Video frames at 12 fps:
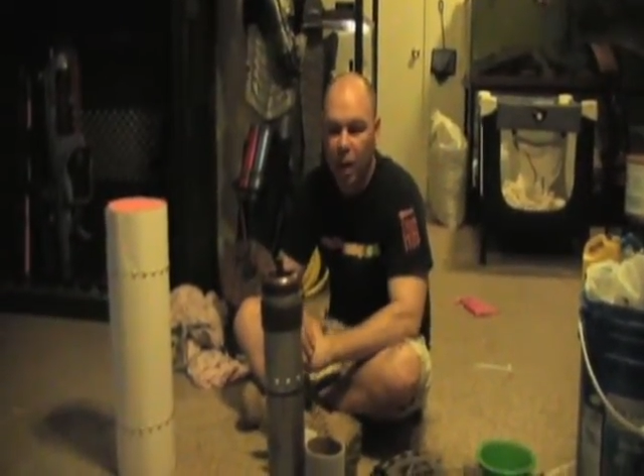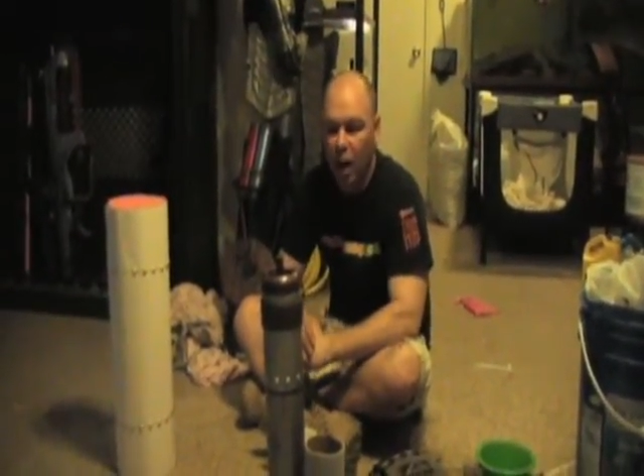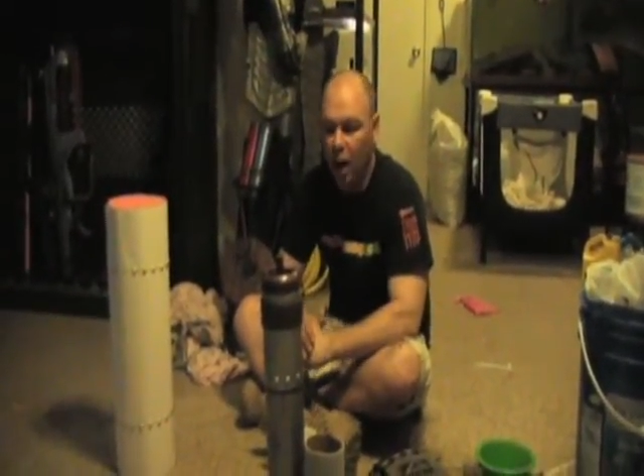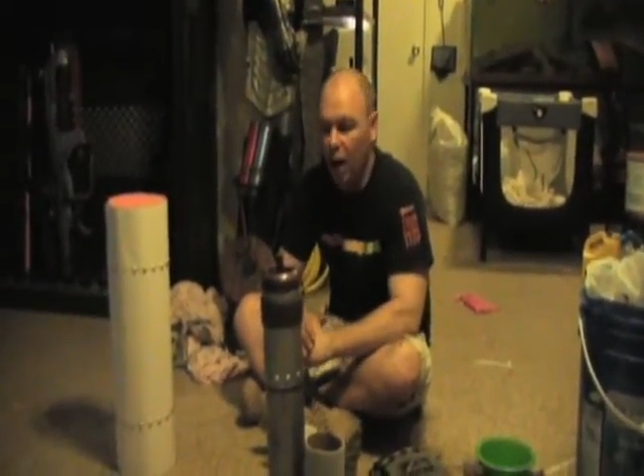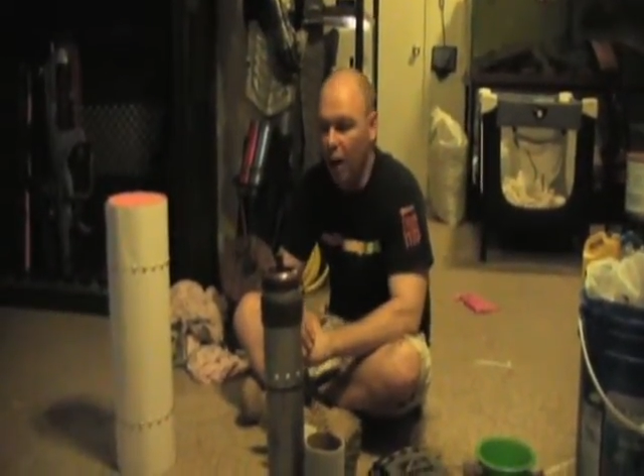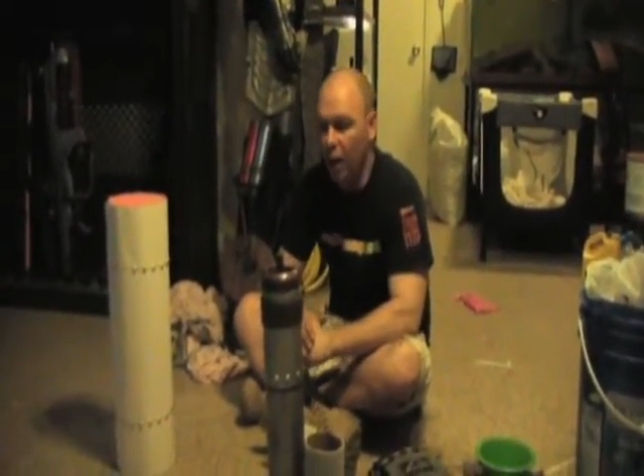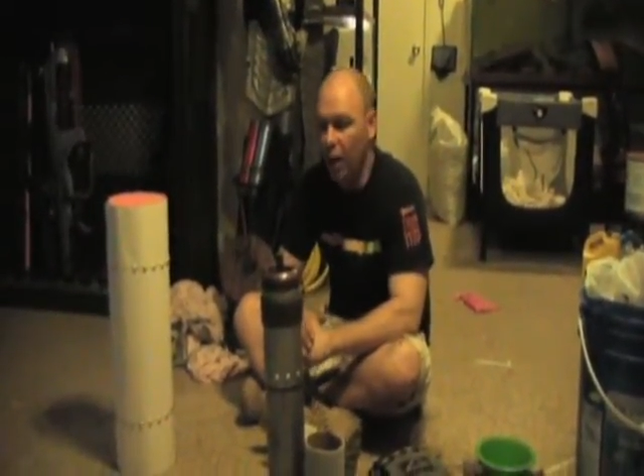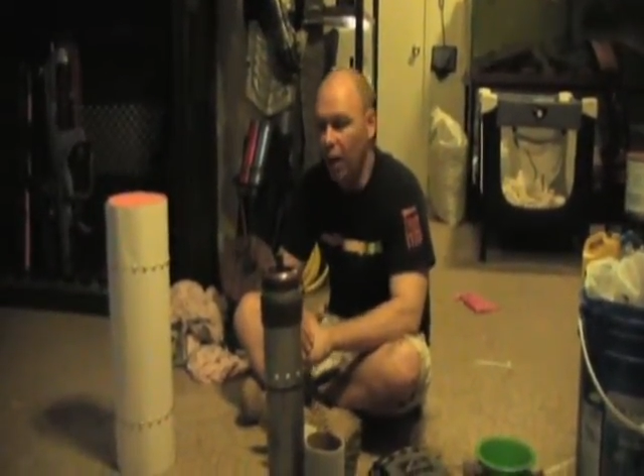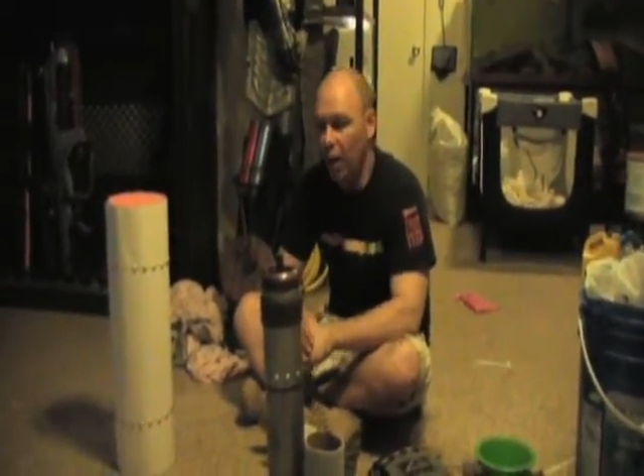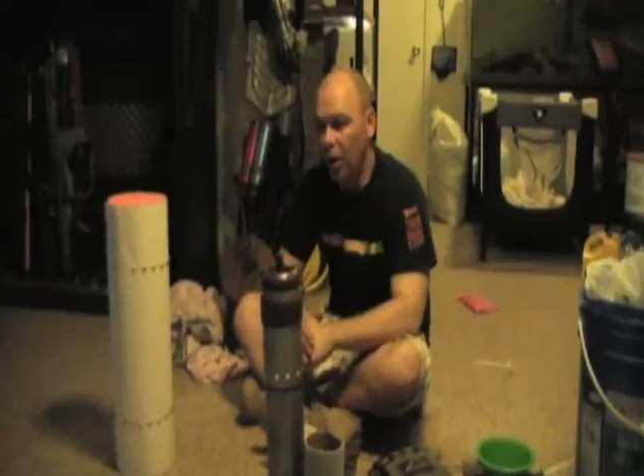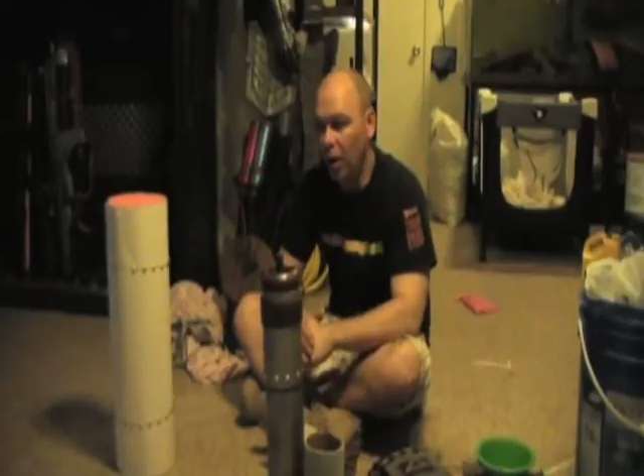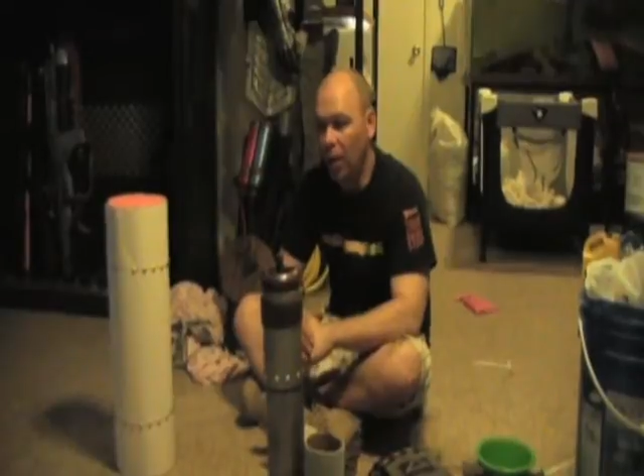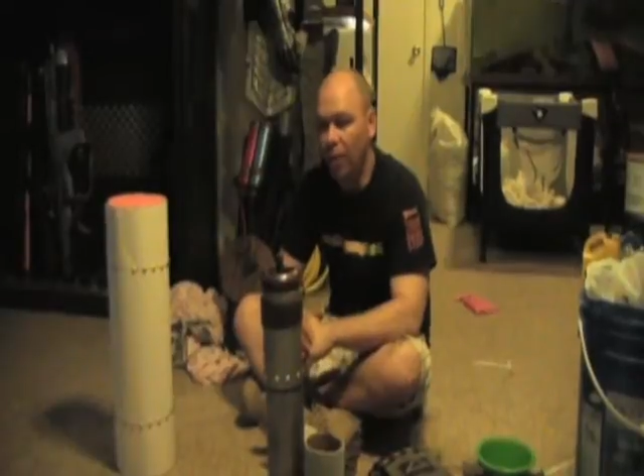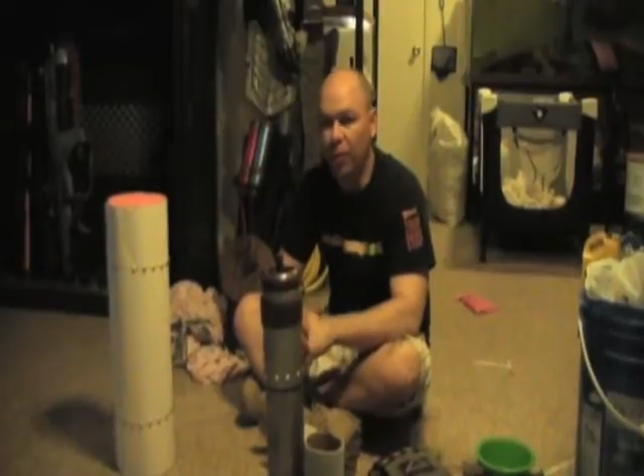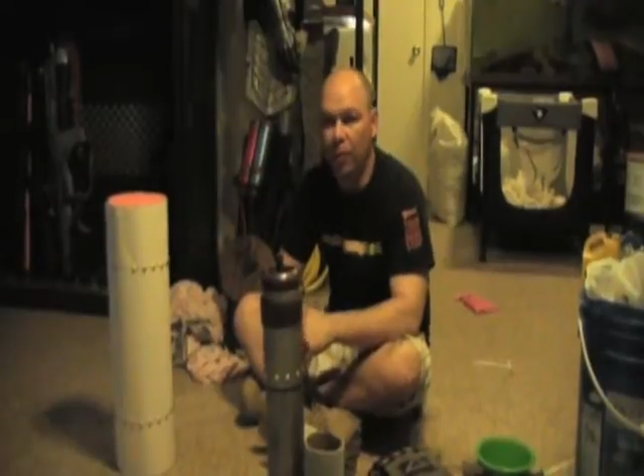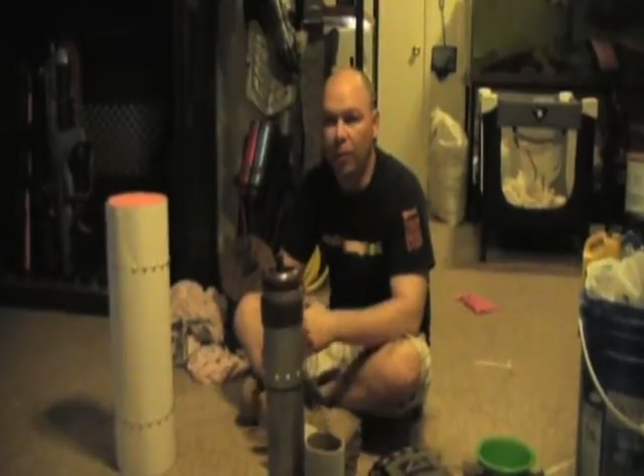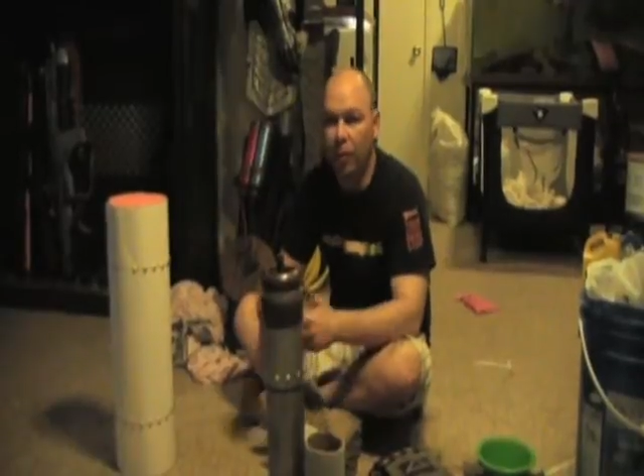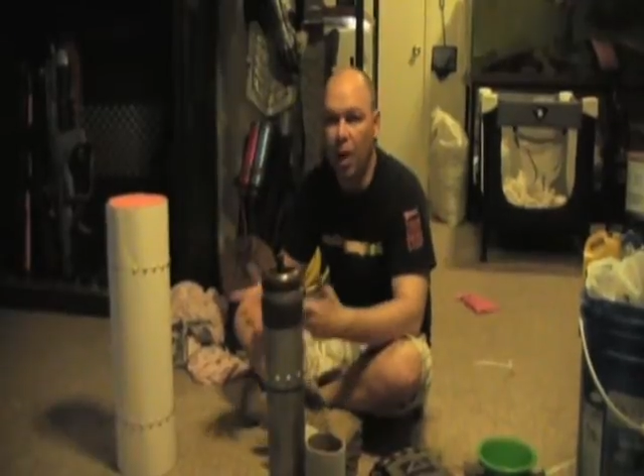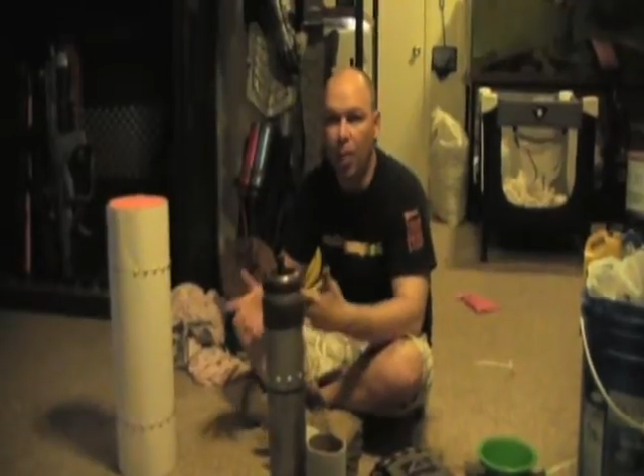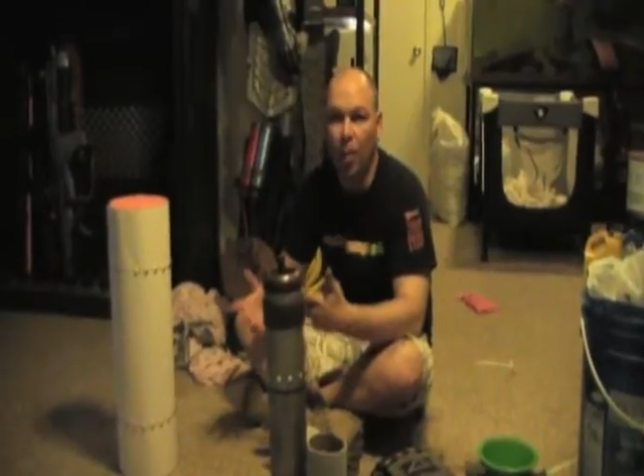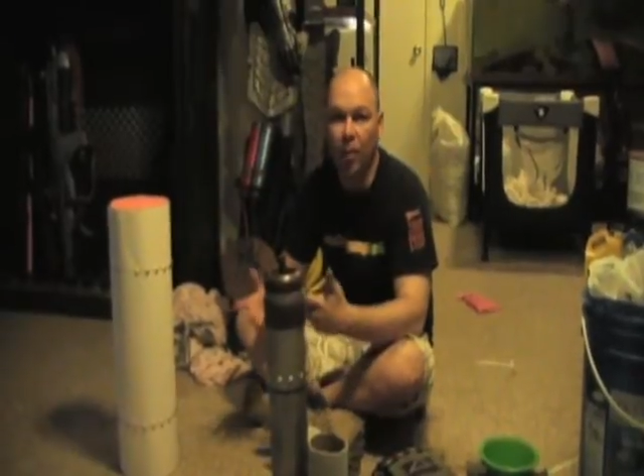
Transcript: A couple